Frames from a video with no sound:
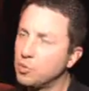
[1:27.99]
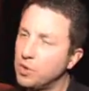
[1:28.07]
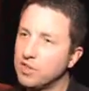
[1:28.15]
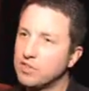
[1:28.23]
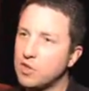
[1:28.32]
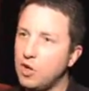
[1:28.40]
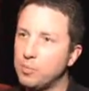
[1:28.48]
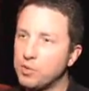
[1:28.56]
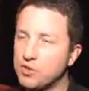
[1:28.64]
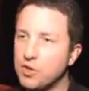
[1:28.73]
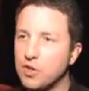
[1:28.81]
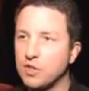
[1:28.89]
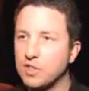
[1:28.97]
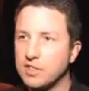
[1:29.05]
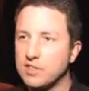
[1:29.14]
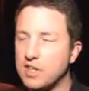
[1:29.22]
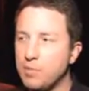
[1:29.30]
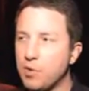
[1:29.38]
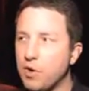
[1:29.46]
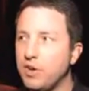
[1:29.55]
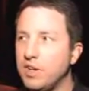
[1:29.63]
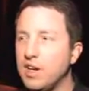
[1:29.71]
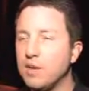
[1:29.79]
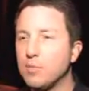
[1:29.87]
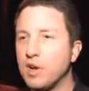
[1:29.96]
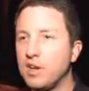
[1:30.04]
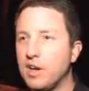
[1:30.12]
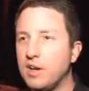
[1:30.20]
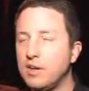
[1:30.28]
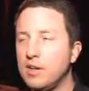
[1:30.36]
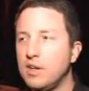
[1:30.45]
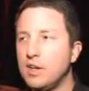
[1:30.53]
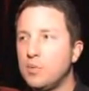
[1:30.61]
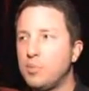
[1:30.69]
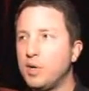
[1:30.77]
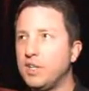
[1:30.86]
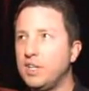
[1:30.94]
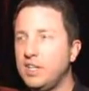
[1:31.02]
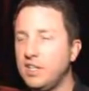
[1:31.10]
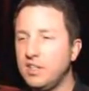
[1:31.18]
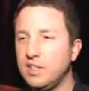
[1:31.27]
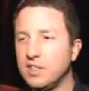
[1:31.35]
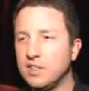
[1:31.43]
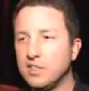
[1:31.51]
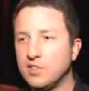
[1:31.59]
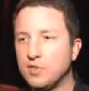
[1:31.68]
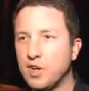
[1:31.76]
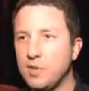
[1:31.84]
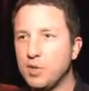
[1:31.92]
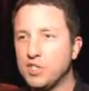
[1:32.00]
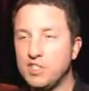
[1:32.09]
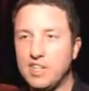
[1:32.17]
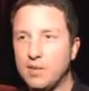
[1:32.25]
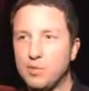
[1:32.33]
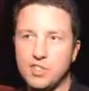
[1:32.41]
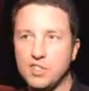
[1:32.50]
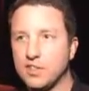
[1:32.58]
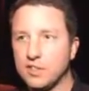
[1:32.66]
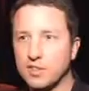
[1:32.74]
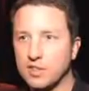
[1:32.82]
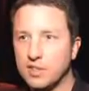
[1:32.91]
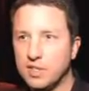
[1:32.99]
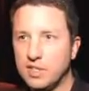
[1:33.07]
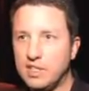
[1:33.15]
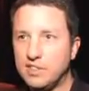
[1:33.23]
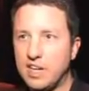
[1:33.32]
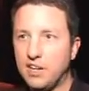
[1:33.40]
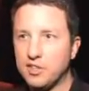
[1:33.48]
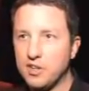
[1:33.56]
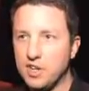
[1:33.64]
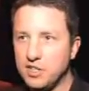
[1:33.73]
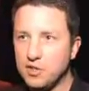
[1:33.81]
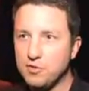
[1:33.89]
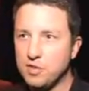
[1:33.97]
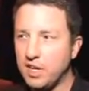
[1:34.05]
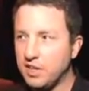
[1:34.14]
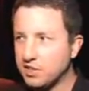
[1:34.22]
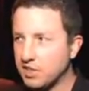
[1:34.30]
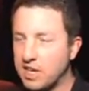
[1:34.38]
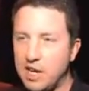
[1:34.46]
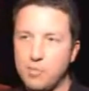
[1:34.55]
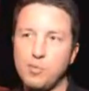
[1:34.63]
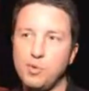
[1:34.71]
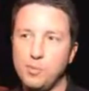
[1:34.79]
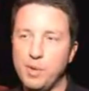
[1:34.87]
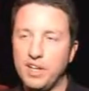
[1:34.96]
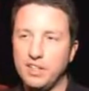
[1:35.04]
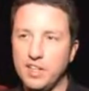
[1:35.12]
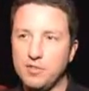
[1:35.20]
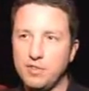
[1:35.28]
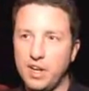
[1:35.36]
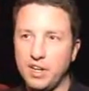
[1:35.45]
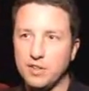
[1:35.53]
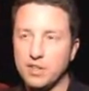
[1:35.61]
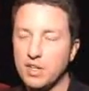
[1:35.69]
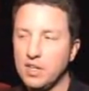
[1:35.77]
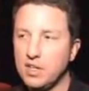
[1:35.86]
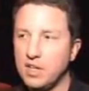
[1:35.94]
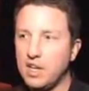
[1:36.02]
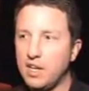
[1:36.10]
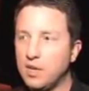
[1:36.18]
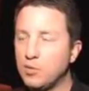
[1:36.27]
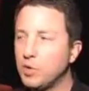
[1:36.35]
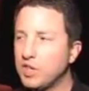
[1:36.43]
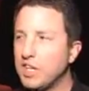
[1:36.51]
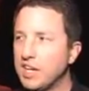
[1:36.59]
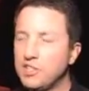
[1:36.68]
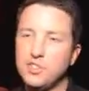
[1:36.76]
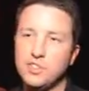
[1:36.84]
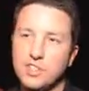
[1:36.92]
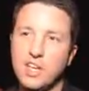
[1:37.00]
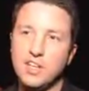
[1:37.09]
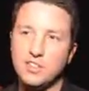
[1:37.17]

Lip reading: one that's called Berserker. That's a temporary name right now, but he is very much a damage dealer. He's out there in your face, a capable melee fighter. And one thing I should say